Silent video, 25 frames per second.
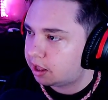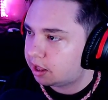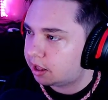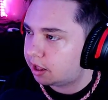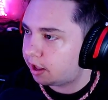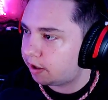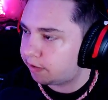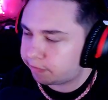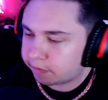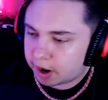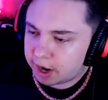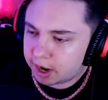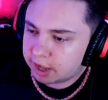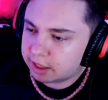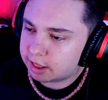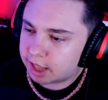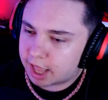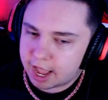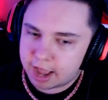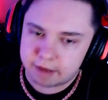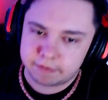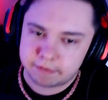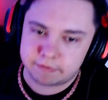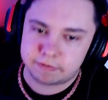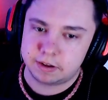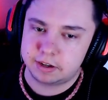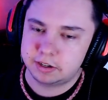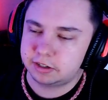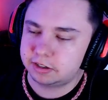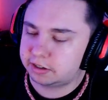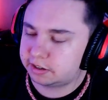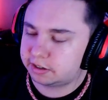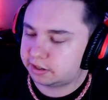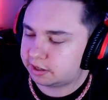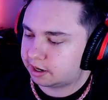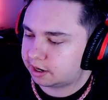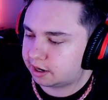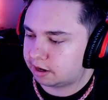If I laugh, I
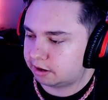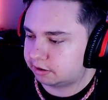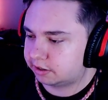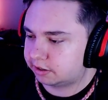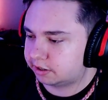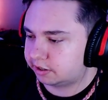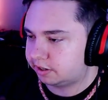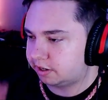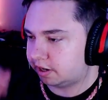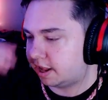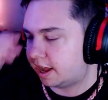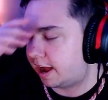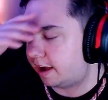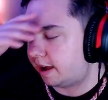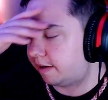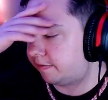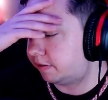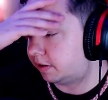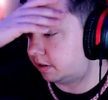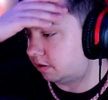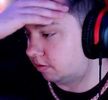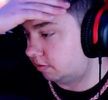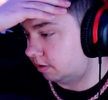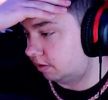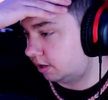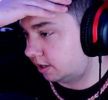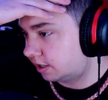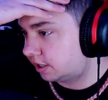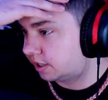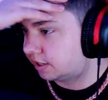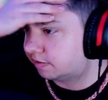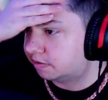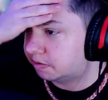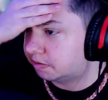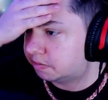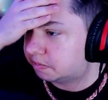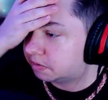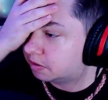just think I'll just laugh at the rest
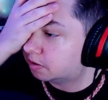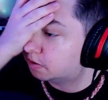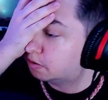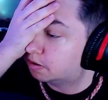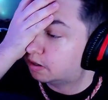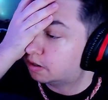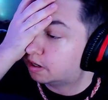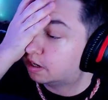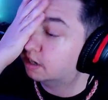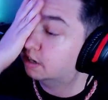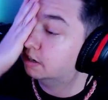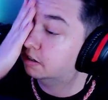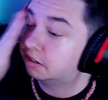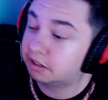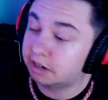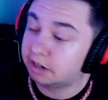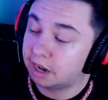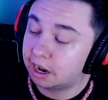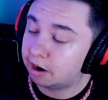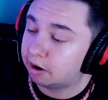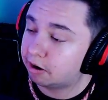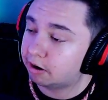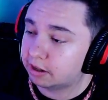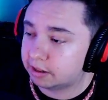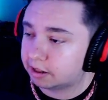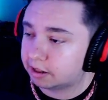of them, dude, because I already